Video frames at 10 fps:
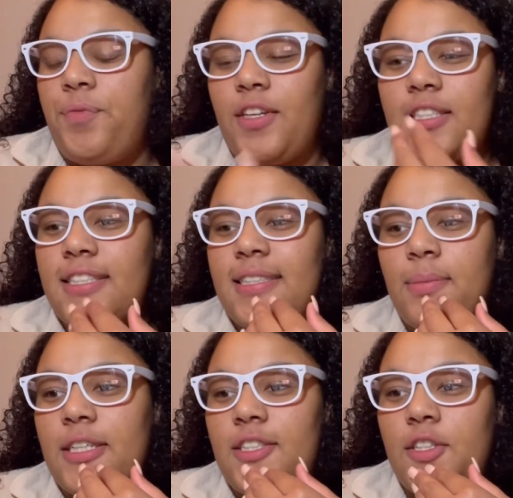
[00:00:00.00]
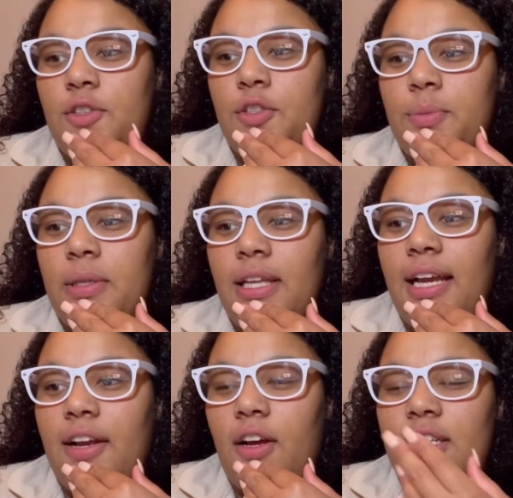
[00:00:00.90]
just the summer in general. But
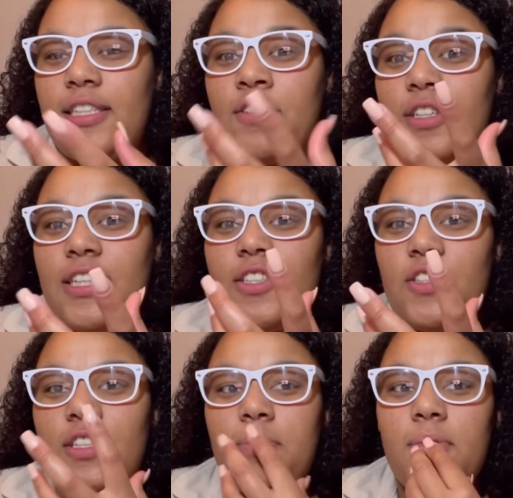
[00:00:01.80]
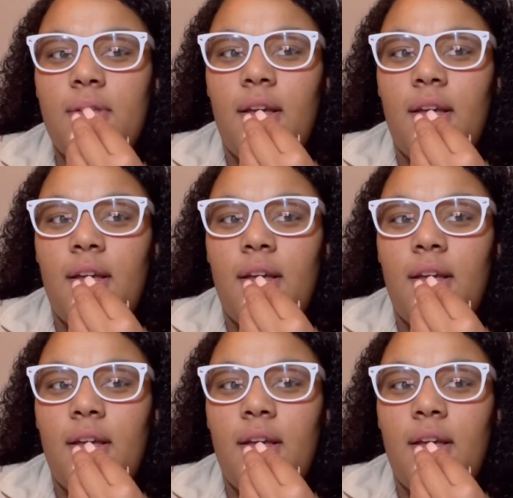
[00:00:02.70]
like honestly, relationships,